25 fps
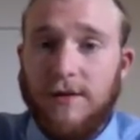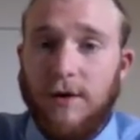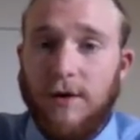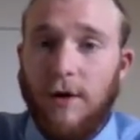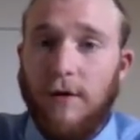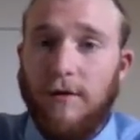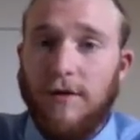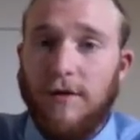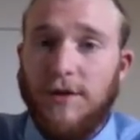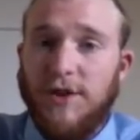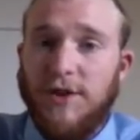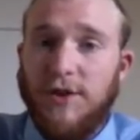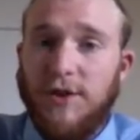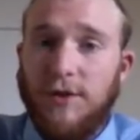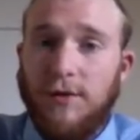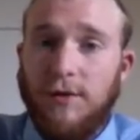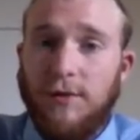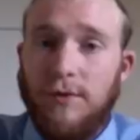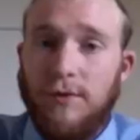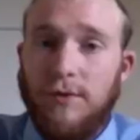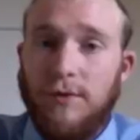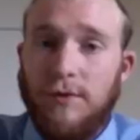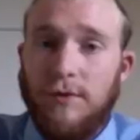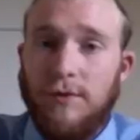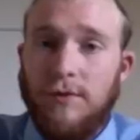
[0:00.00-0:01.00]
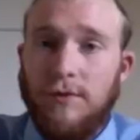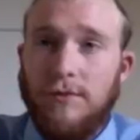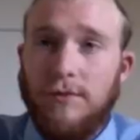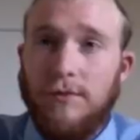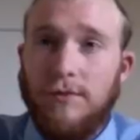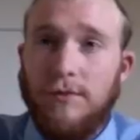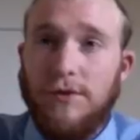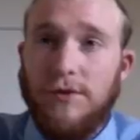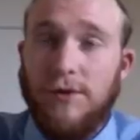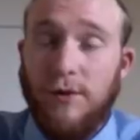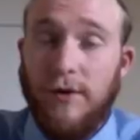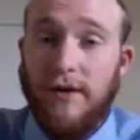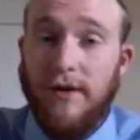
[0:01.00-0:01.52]
over
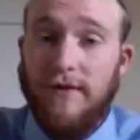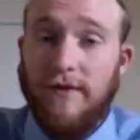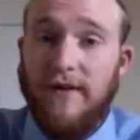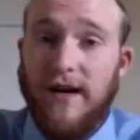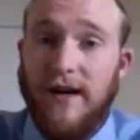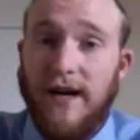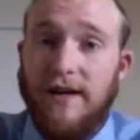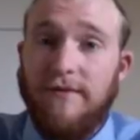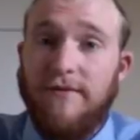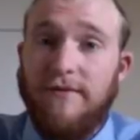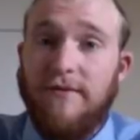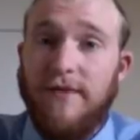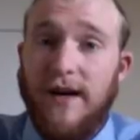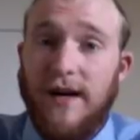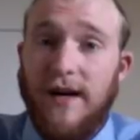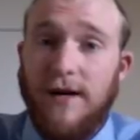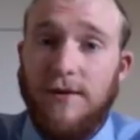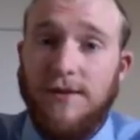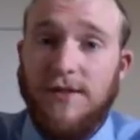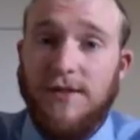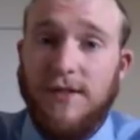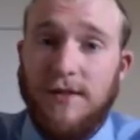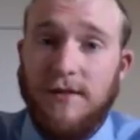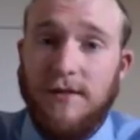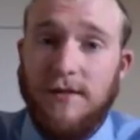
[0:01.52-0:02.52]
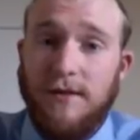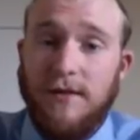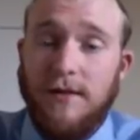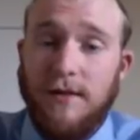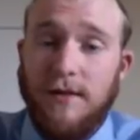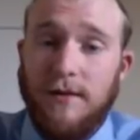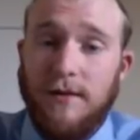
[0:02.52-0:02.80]
25,000